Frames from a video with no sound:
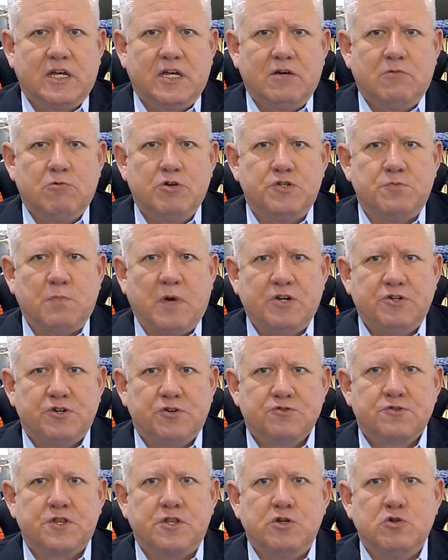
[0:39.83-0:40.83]
which
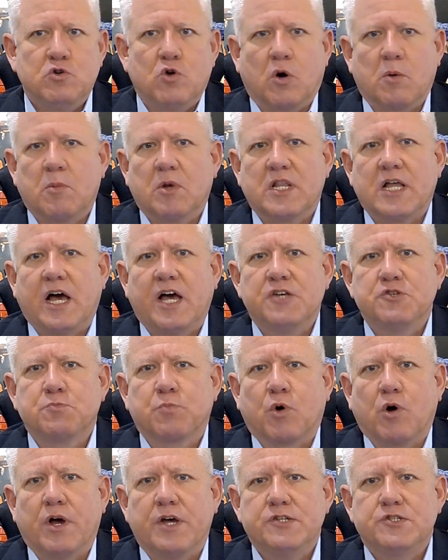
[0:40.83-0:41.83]
measures the normalized
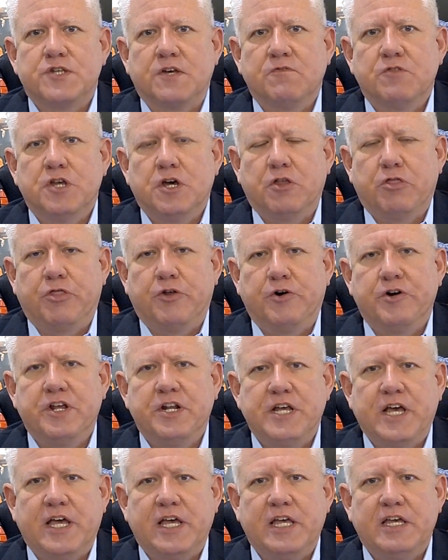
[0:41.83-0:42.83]
price of the
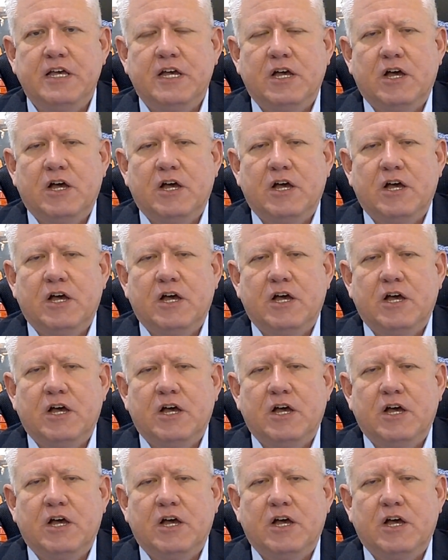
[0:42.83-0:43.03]
30-day